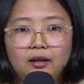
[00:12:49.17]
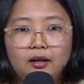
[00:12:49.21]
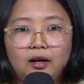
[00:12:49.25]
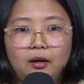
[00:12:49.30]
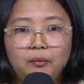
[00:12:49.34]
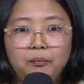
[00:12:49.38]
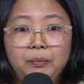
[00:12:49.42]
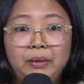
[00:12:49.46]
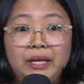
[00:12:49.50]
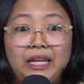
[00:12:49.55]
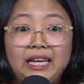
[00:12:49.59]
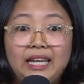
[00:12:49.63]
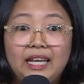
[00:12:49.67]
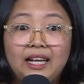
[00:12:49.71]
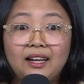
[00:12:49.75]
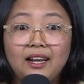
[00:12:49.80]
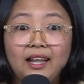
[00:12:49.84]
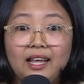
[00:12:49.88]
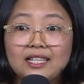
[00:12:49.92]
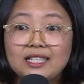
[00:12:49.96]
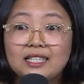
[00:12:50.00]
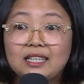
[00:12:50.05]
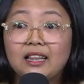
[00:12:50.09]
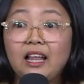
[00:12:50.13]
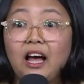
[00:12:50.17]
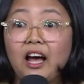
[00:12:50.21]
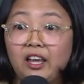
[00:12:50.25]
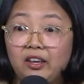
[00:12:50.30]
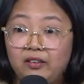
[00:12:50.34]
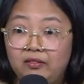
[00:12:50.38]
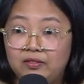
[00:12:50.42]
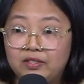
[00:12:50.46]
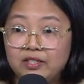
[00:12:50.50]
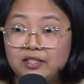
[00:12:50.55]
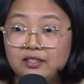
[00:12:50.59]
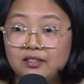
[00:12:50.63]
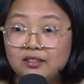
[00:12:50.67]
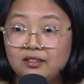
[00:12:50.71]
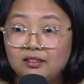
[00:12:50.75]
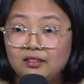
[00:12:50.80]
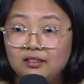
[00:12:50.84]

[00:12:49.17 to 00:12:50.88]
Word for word: uh, meaningless lives.